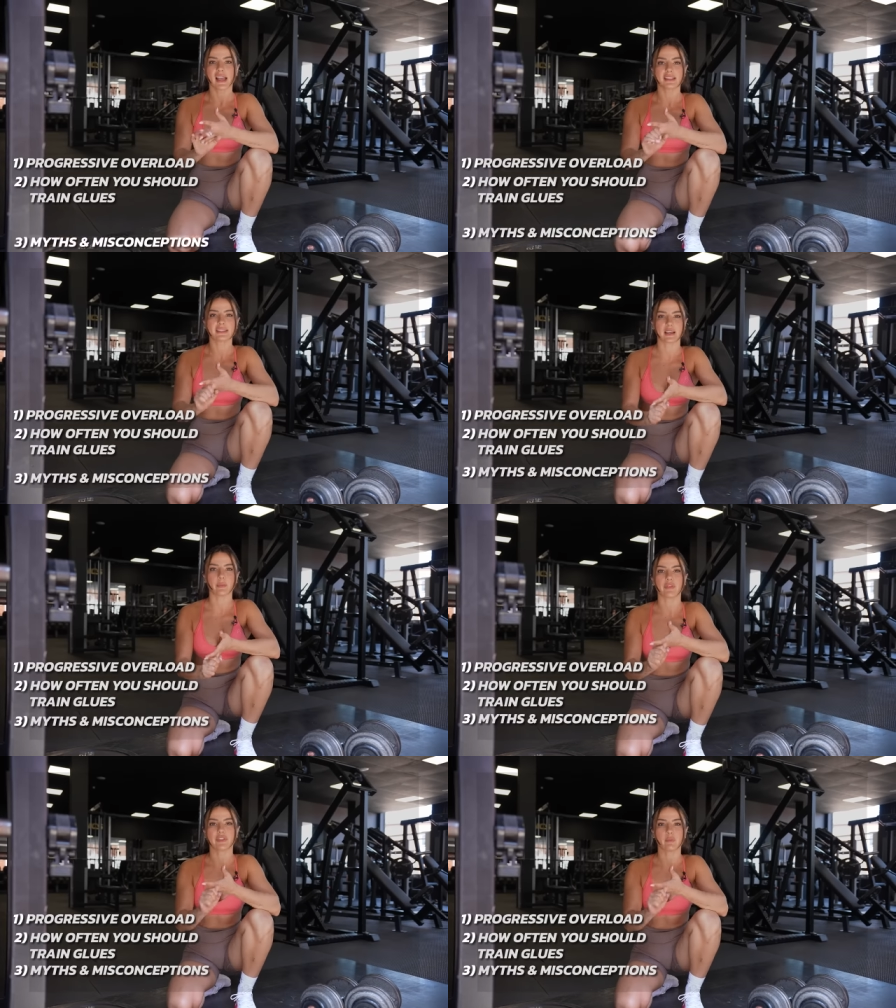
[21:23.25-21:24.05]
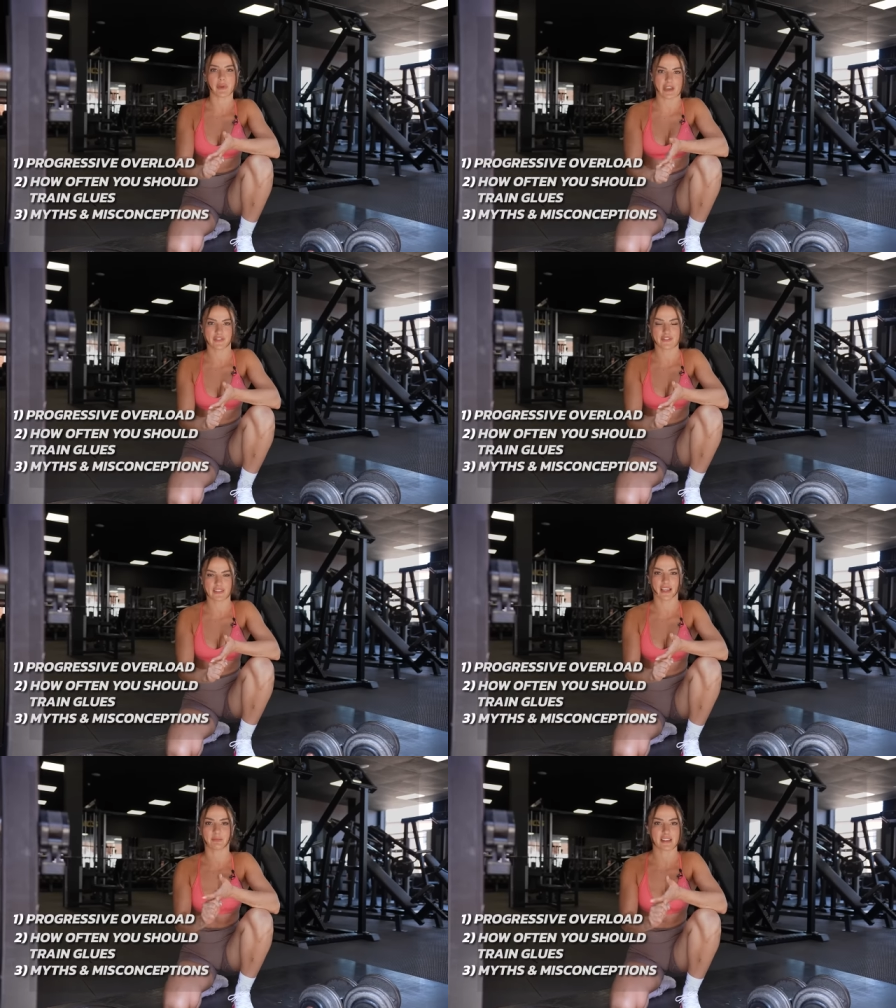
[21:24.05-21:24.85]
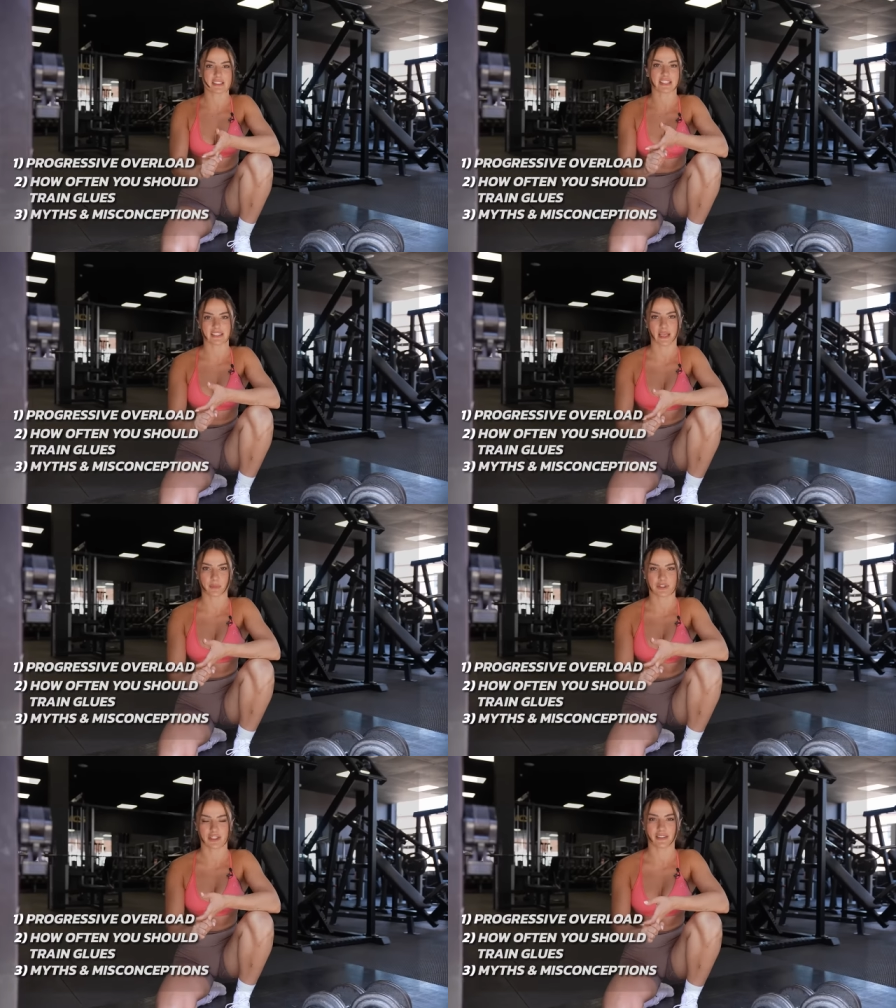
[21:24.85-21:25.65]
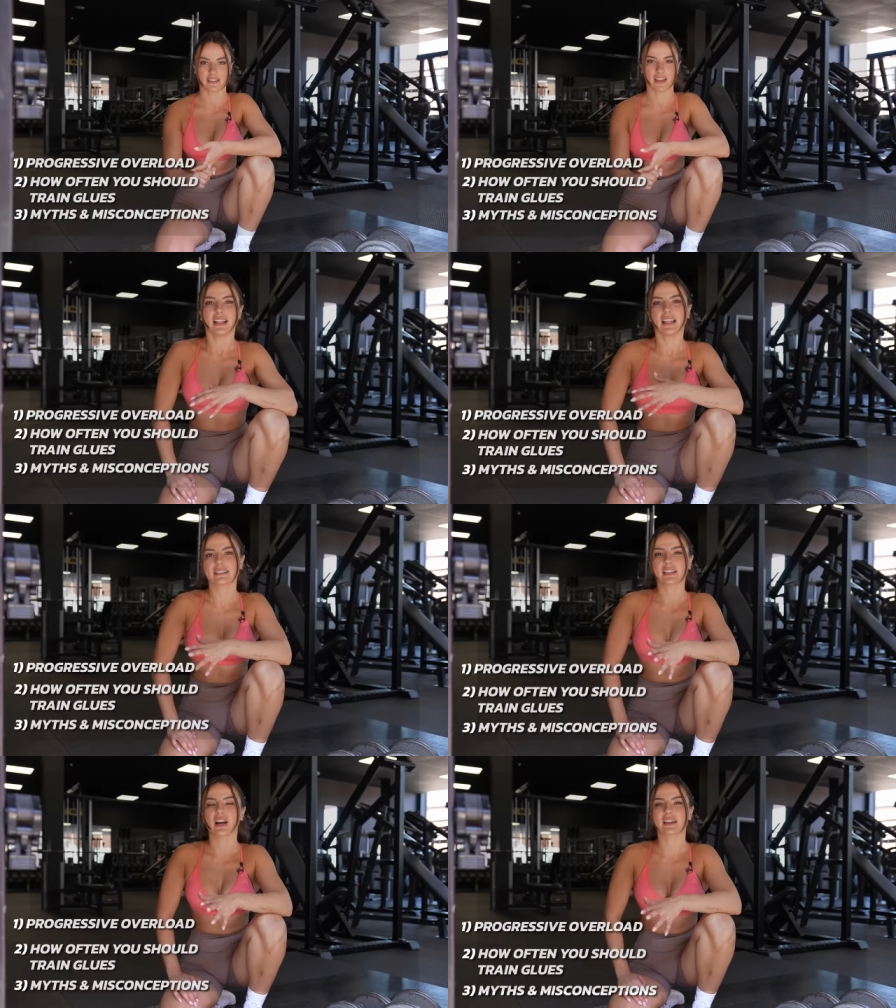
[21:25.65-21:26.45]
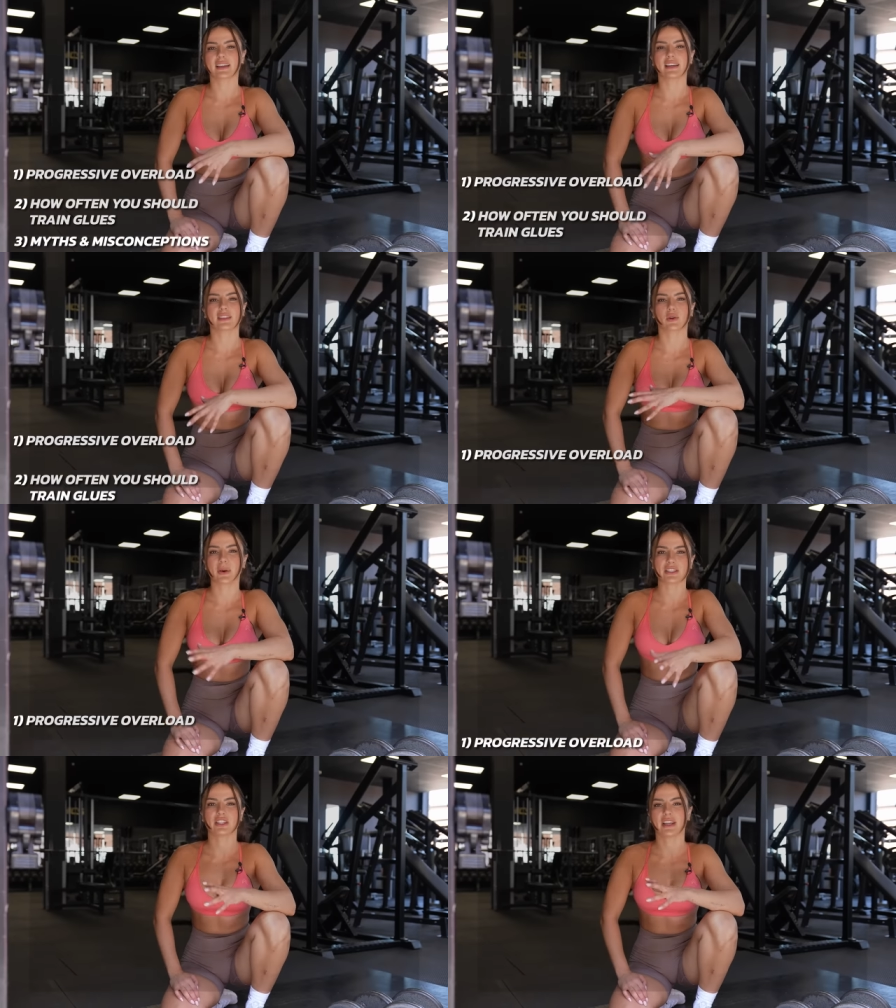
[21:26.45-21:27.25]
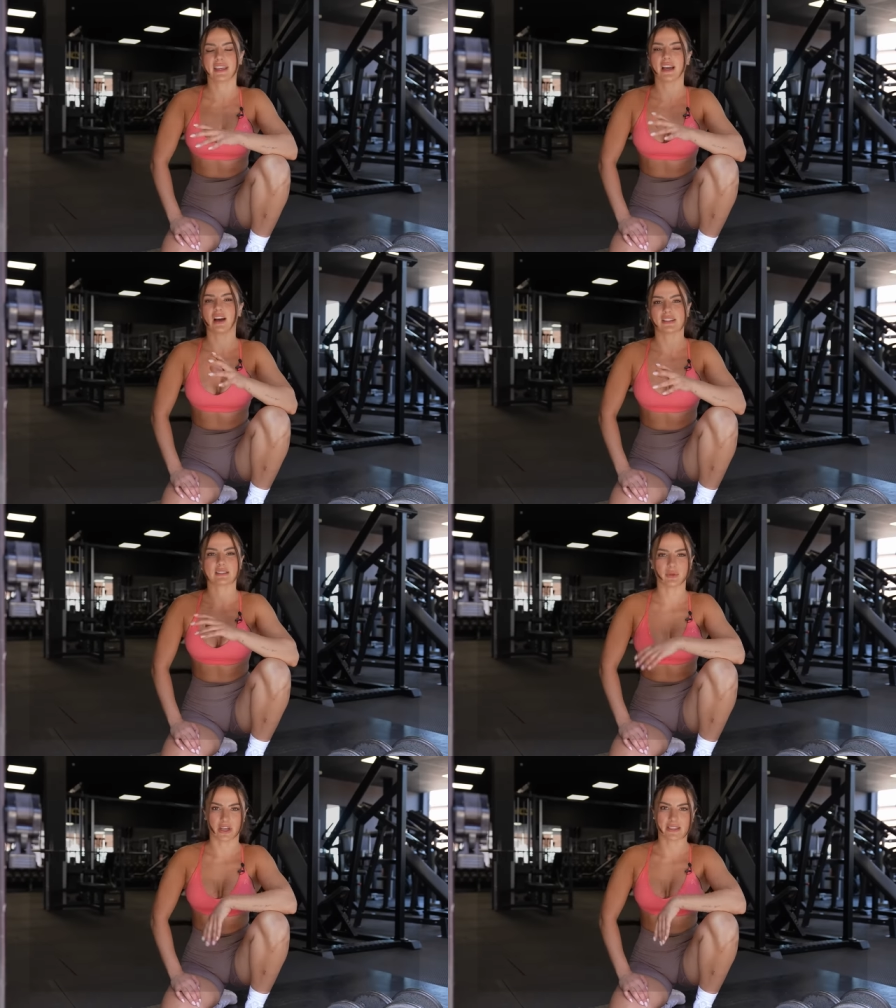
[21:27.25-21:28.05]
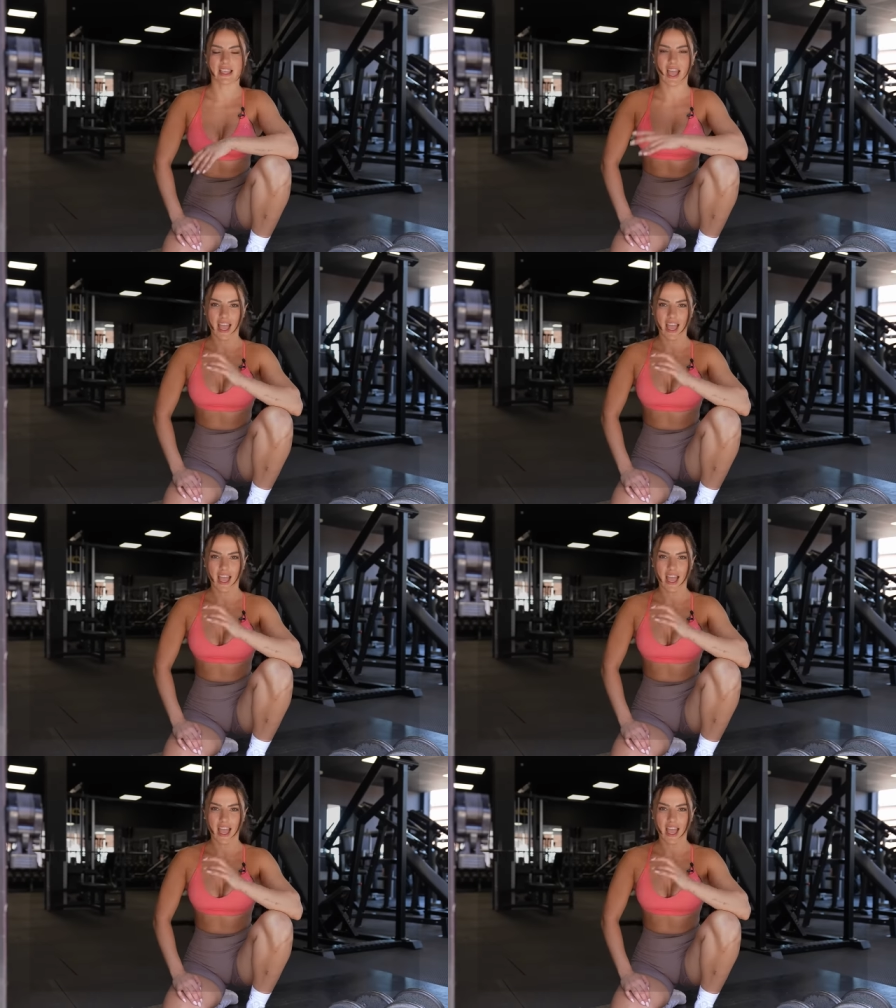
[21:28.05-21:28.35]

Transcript: and some of the myths and misconceptions. Let's target the question I get asked the most.